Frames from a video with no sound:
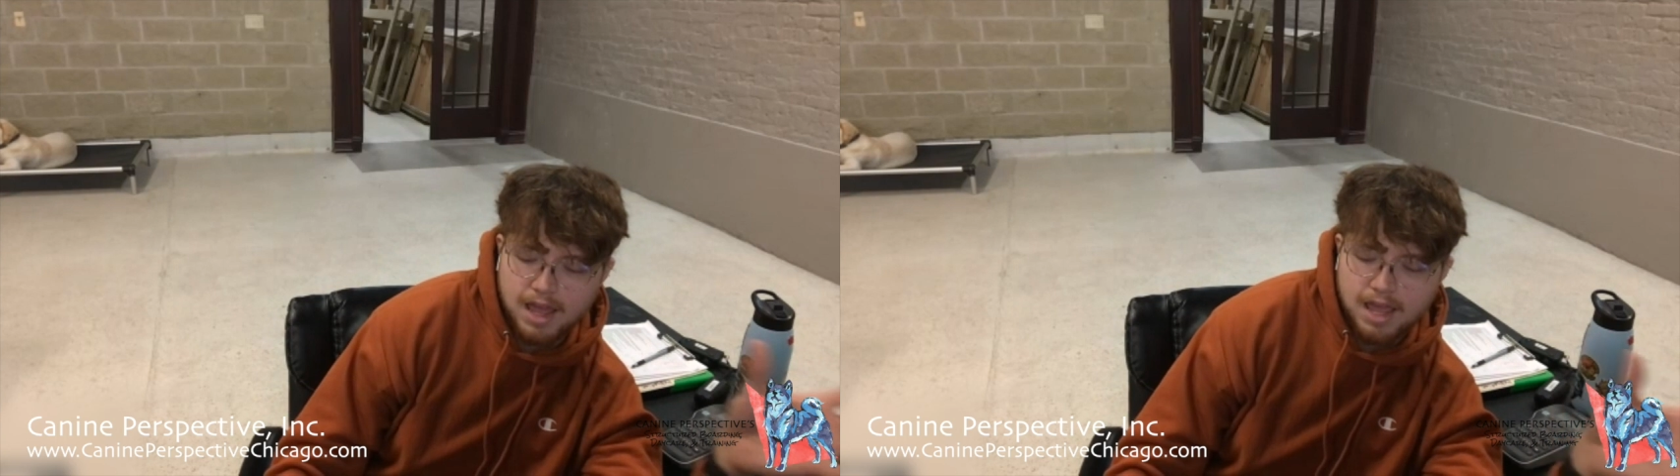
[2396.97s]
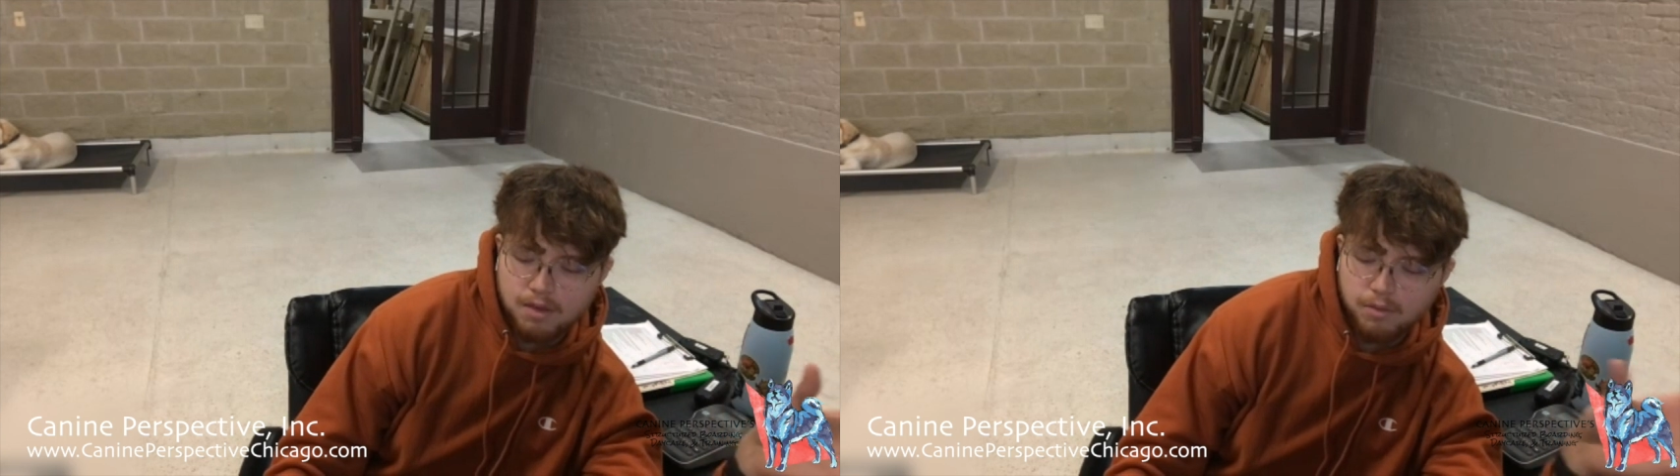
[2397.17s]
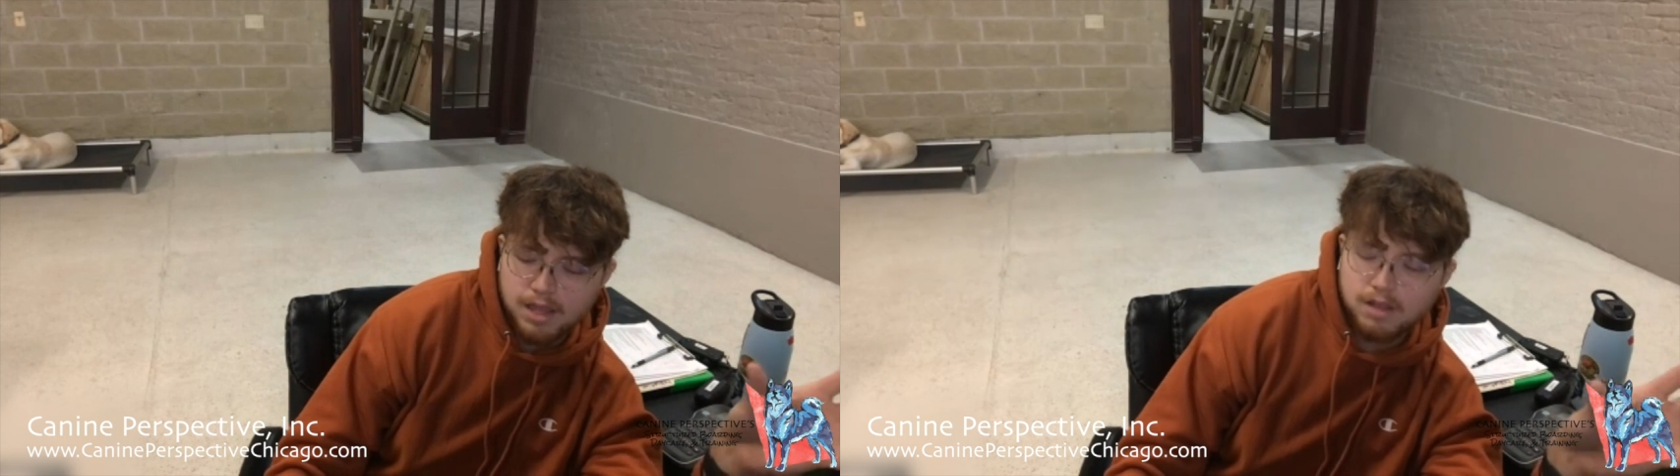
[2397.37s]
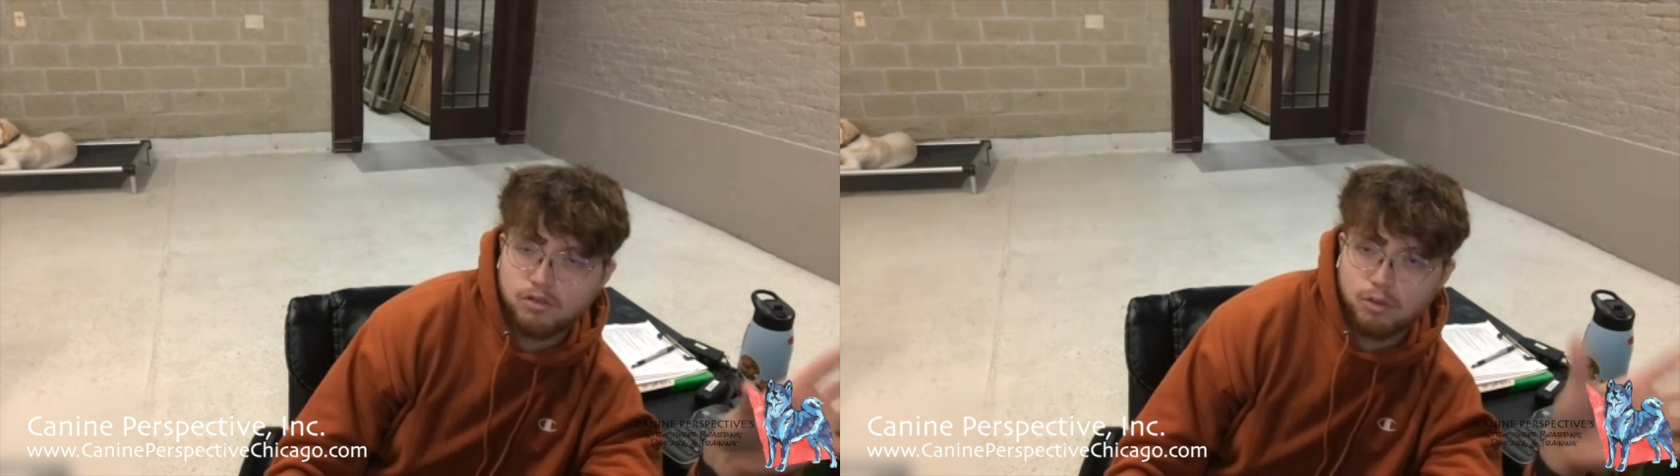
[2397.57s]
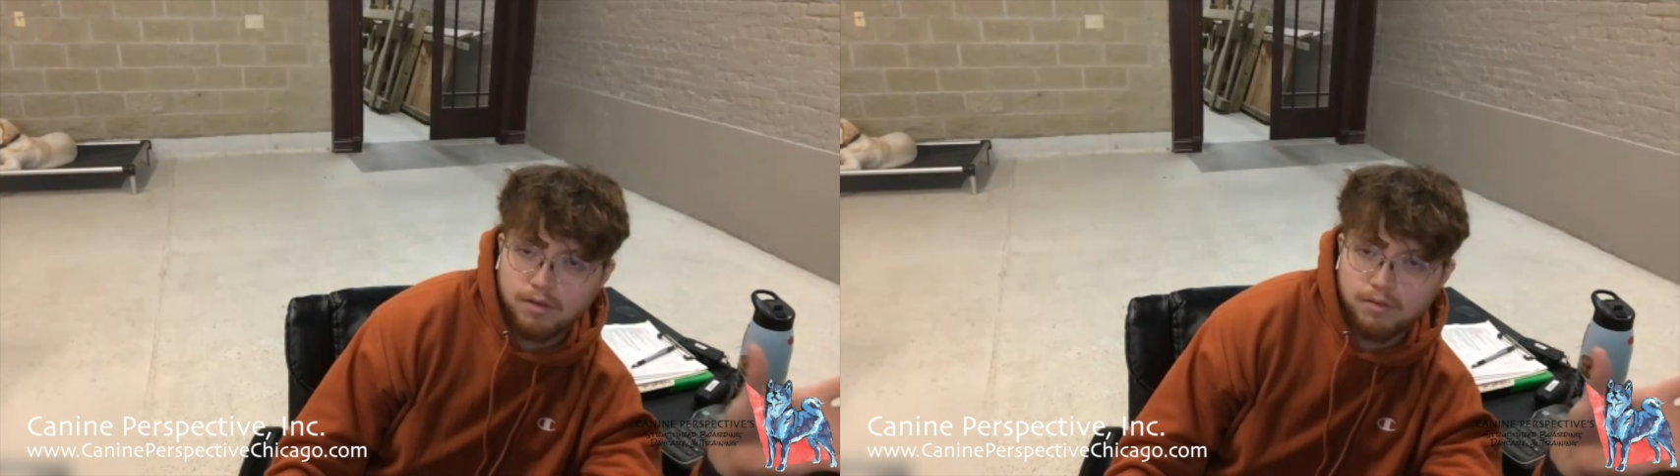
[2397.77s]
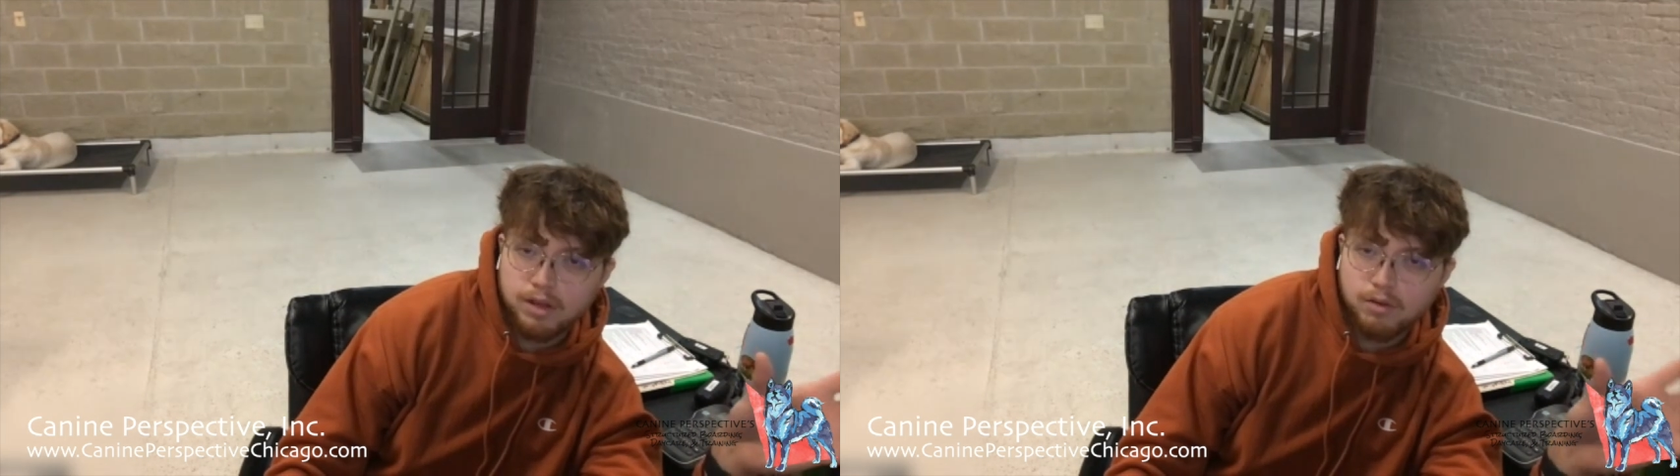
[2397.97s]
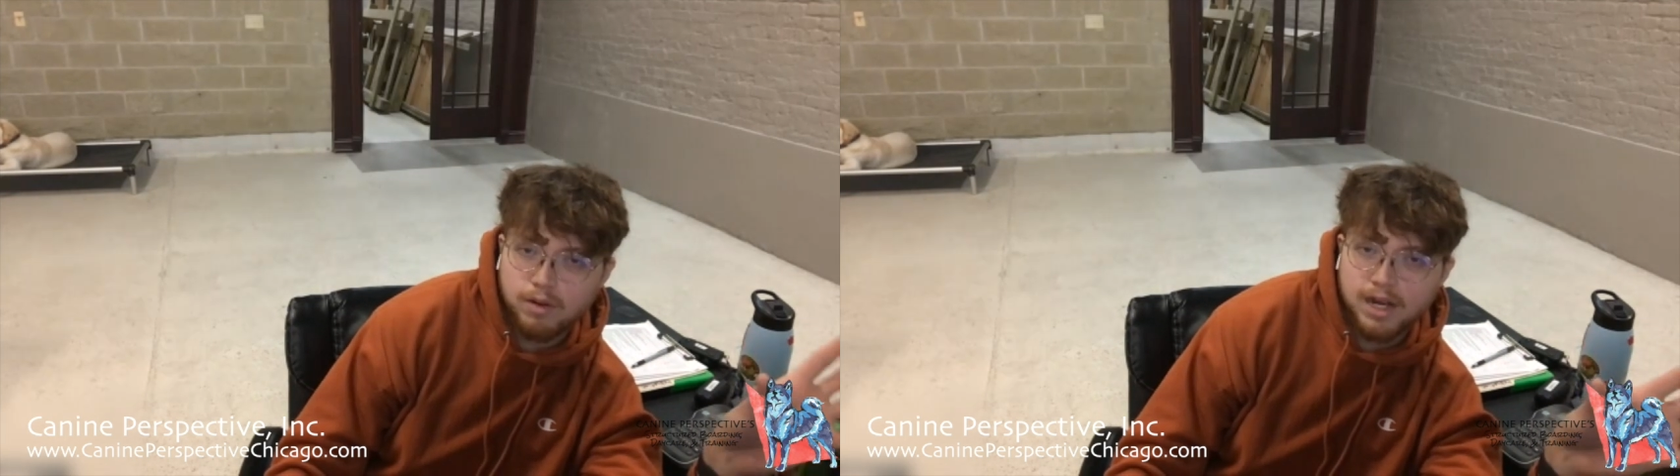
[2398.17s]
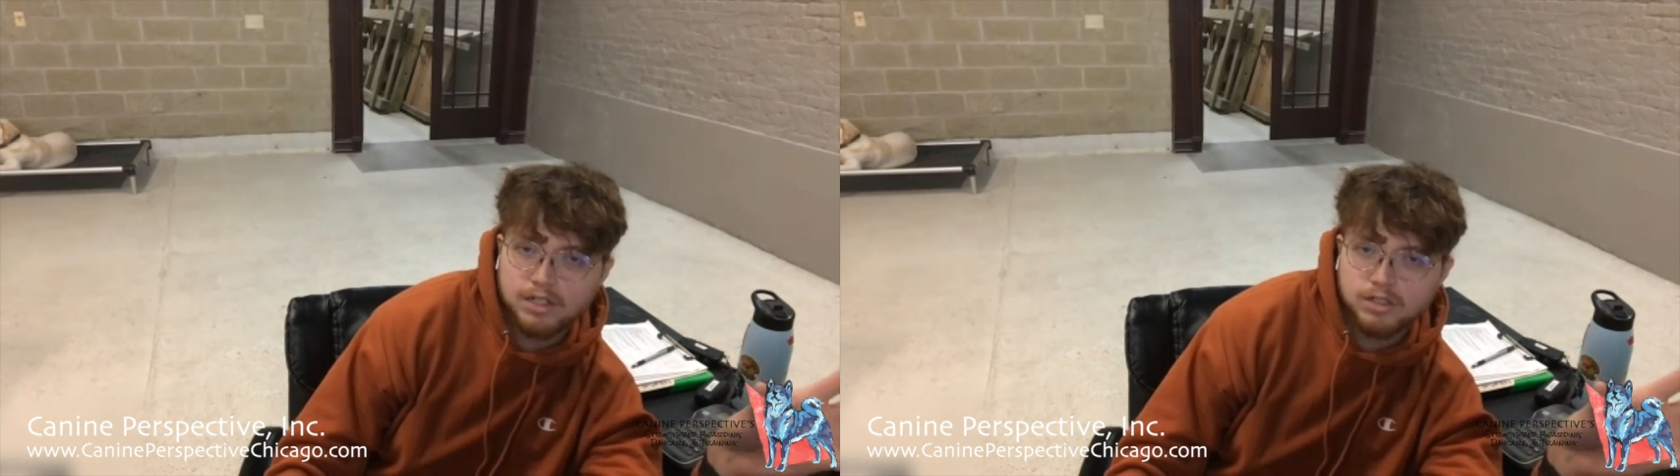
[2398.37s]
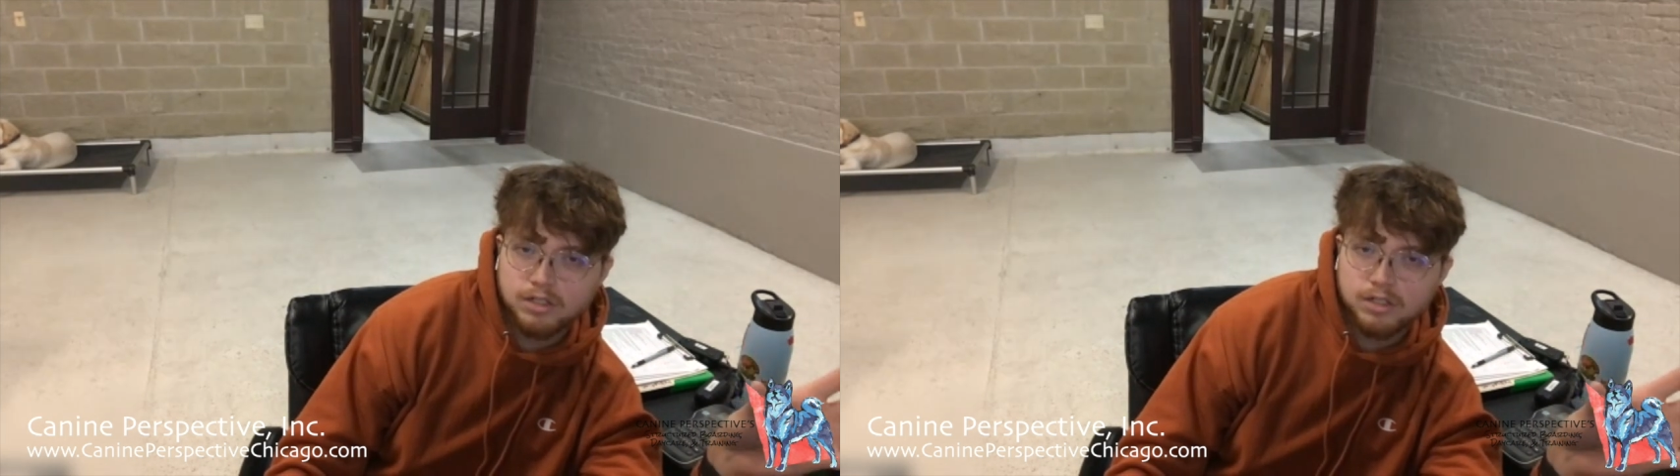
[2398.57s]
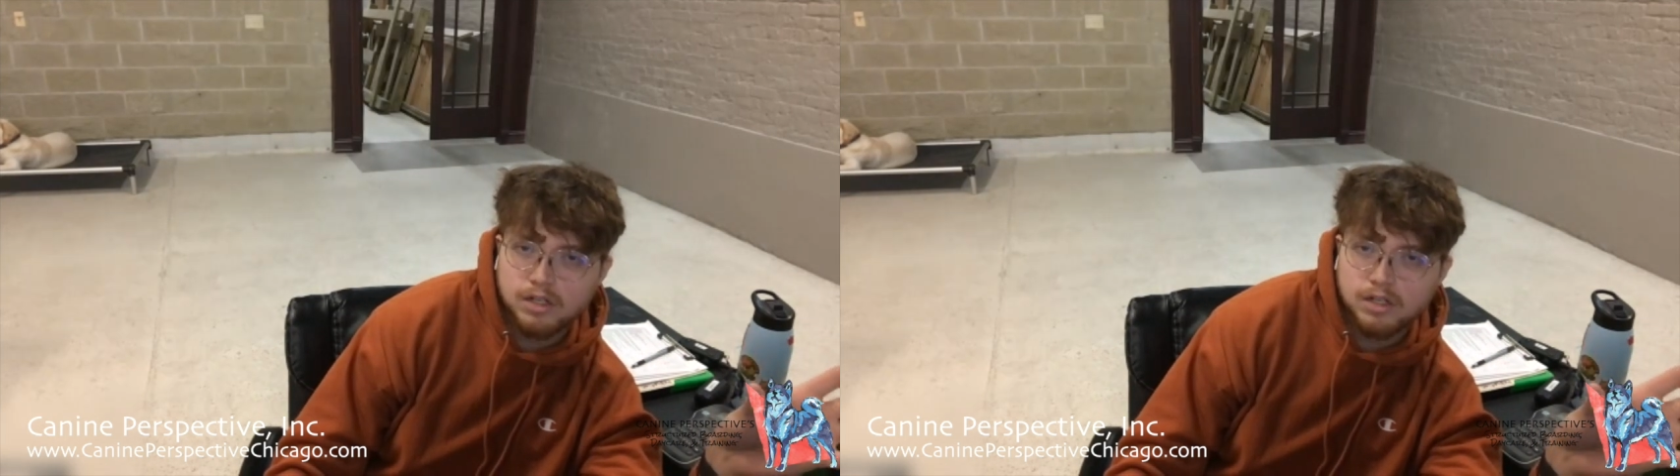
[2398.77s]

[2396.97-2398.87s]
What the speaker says: the 8-week, 12-week range.